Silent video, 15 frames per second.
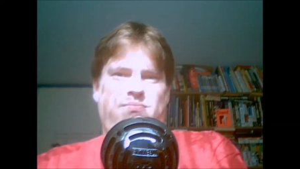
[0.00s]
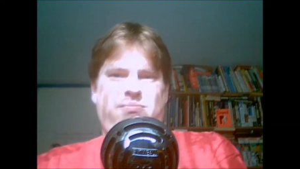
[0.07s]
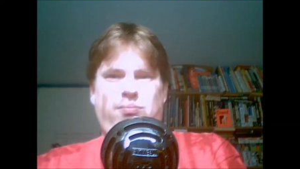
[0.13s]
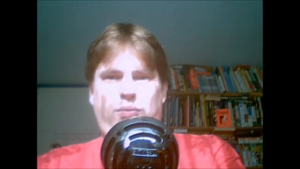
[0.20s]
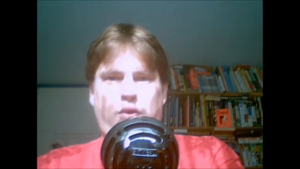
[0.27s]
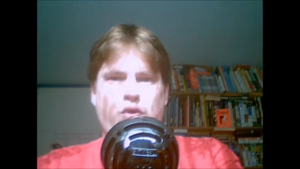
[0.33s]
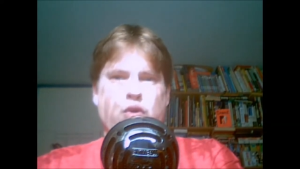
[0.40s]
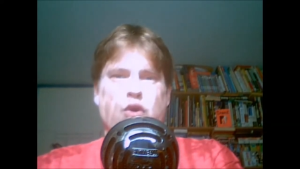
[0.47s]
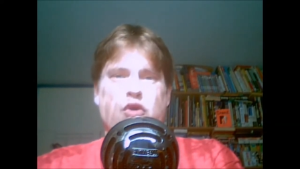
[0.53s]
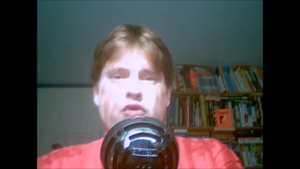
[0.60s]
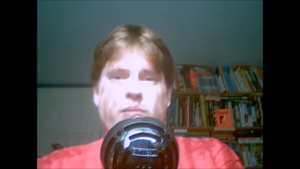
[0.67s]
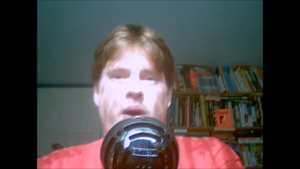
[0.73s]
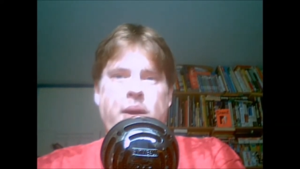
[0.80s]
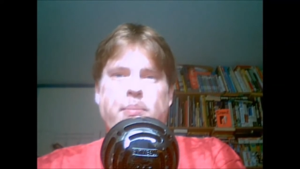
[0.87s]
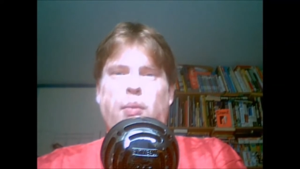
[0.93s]
prove
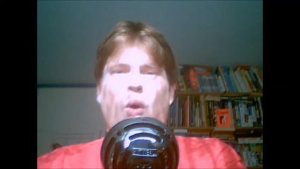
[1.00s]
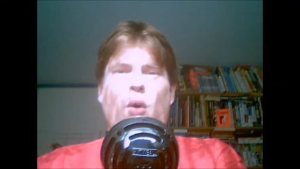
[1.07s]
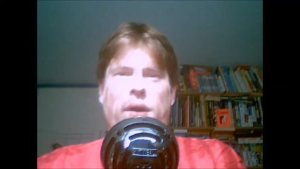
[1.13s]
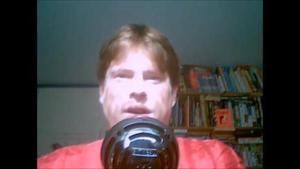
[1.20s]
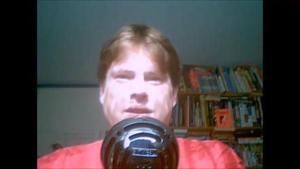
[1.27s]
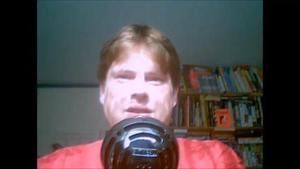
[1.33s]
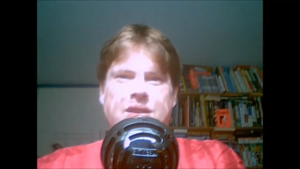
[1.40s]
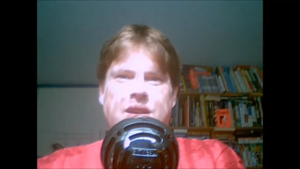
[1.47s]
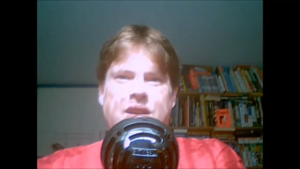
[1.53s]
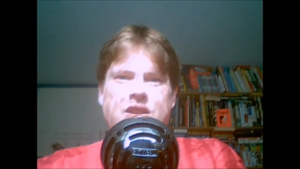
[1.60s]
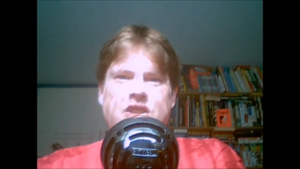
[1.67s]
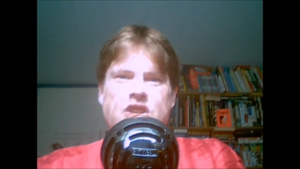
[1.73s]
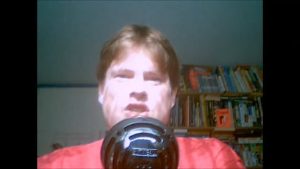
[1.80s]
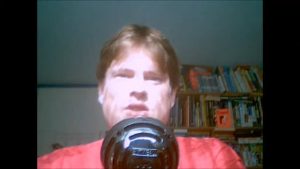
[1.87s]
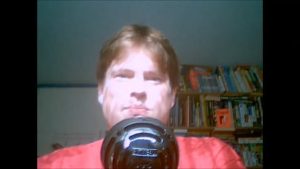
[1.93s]
my point
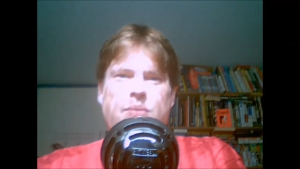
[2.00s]
just by